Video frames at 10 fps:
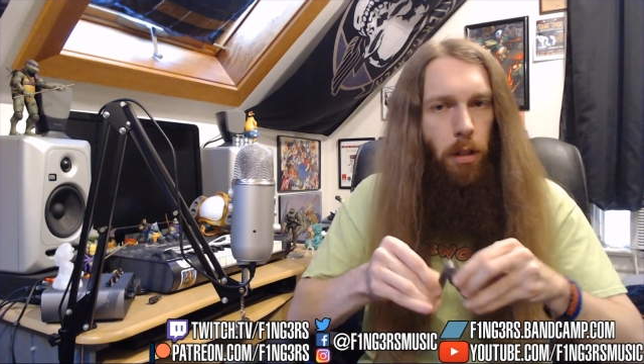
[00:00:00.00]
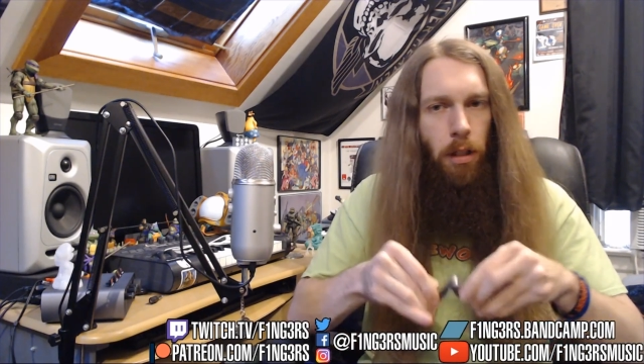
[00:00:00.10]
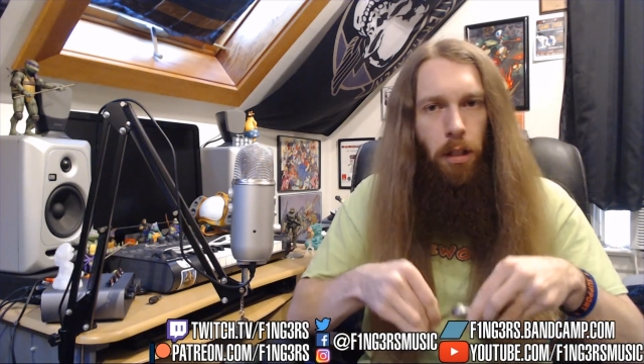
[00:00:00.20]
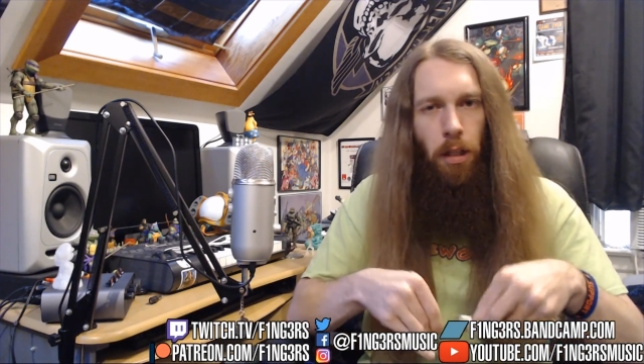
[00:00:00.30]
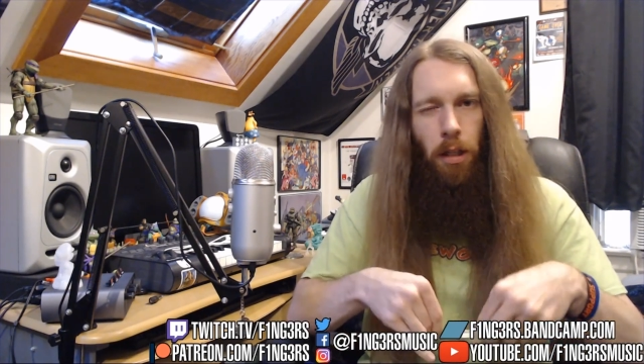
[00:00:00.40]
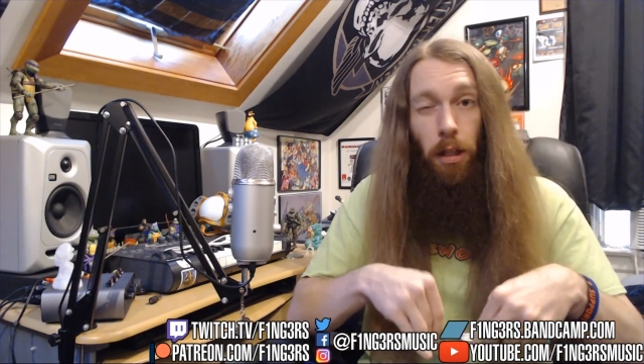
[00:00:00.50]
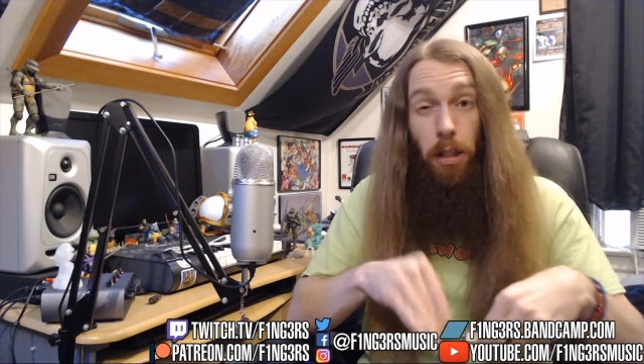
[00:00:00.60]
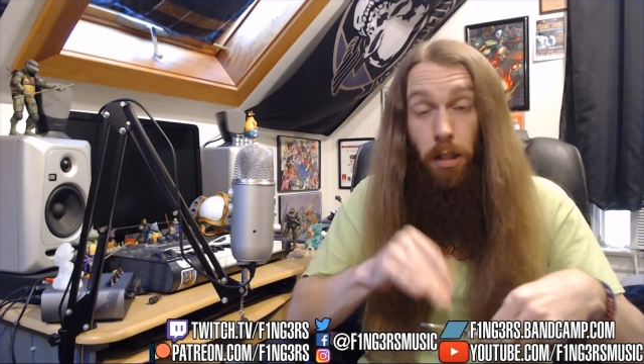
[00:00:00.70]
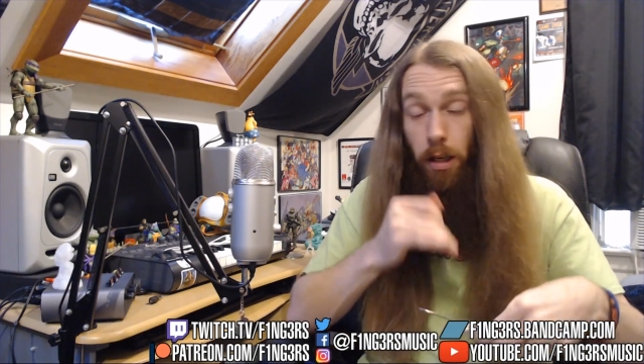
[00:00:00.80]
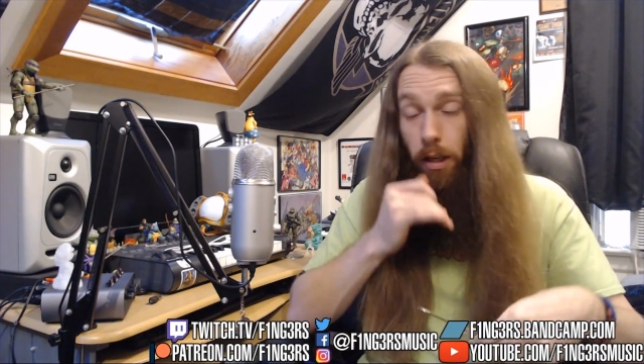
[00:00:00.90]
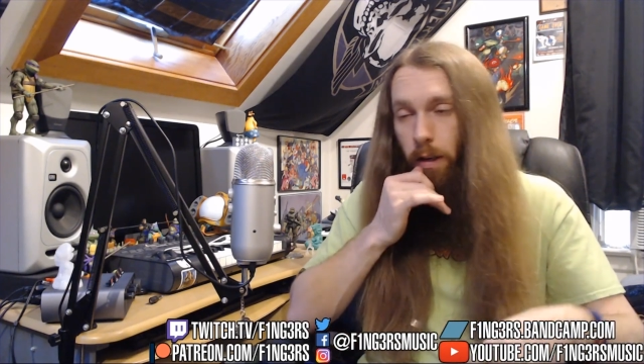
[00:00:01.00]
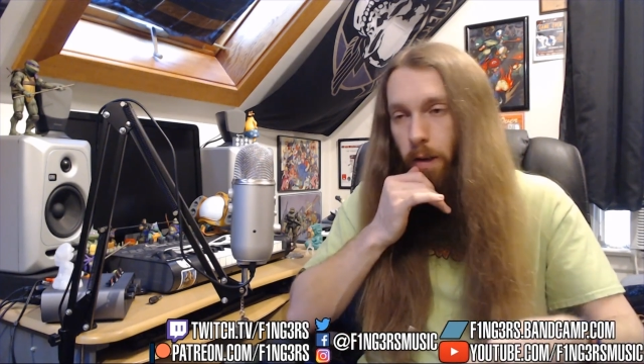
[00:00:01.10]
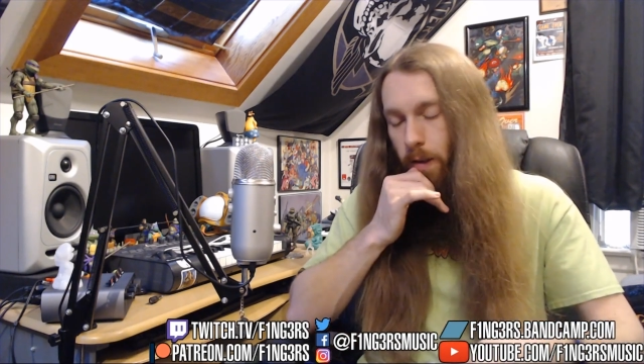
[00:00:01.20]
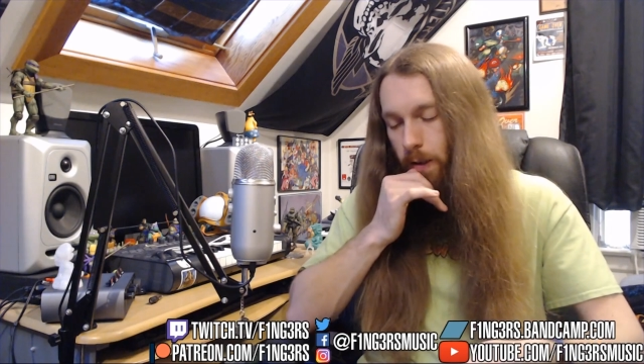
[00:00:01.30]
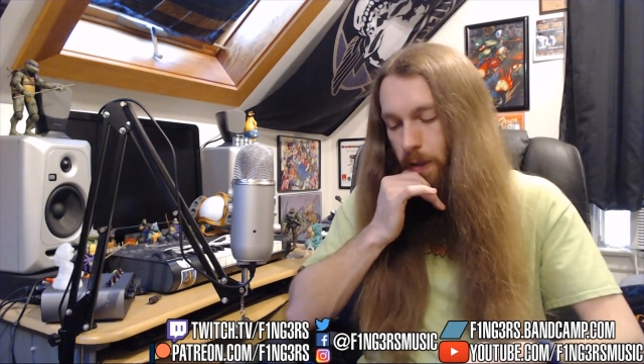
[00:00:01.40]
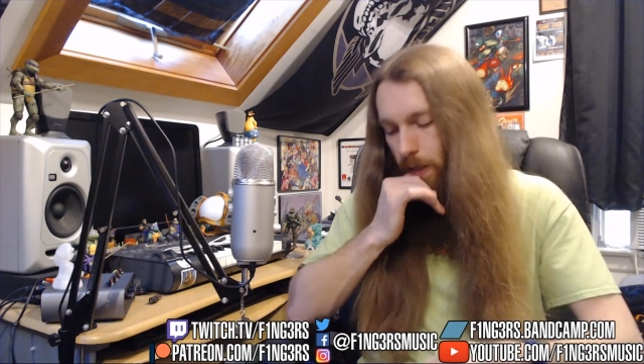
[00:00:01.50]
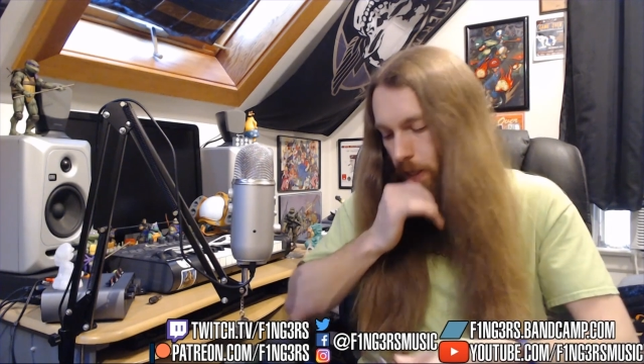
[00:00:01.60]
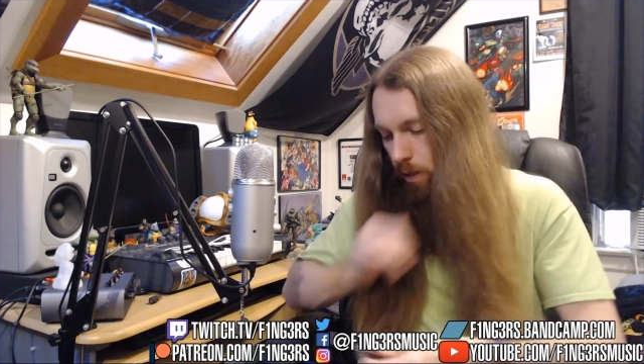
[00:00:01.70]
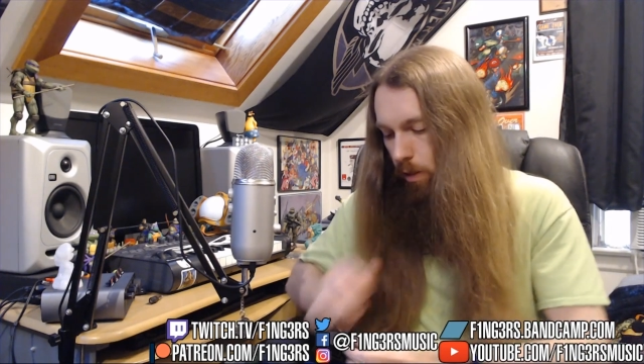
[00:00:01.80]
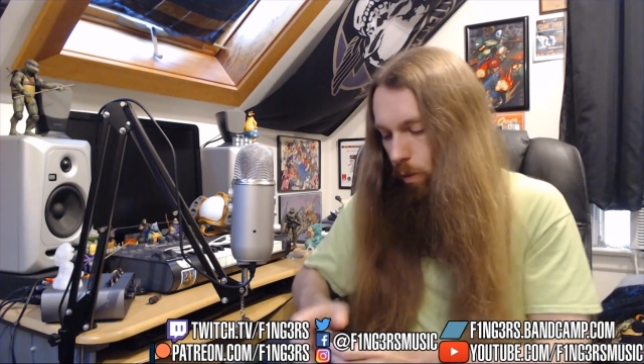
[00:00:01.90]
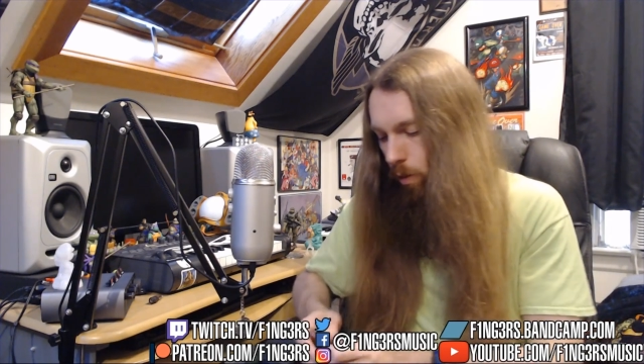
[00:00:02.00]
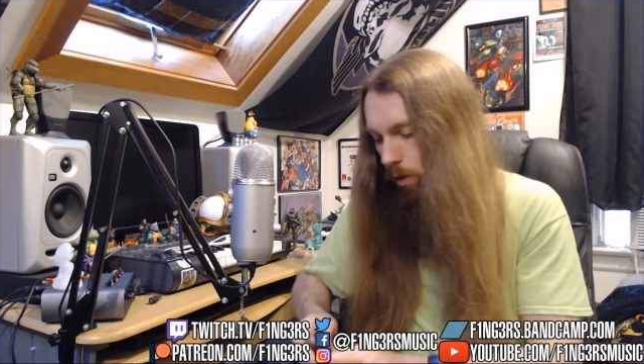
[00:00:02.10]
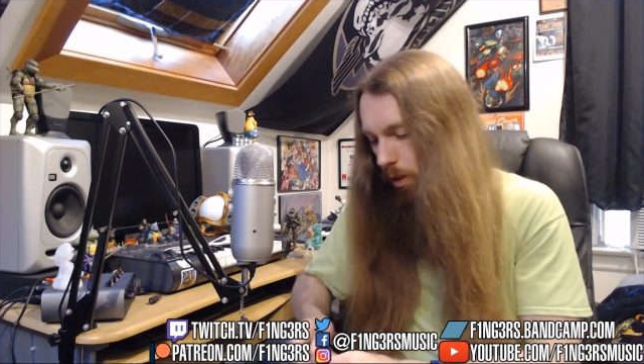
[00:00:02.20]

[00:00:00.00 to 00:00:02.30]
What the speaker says: and listening to all the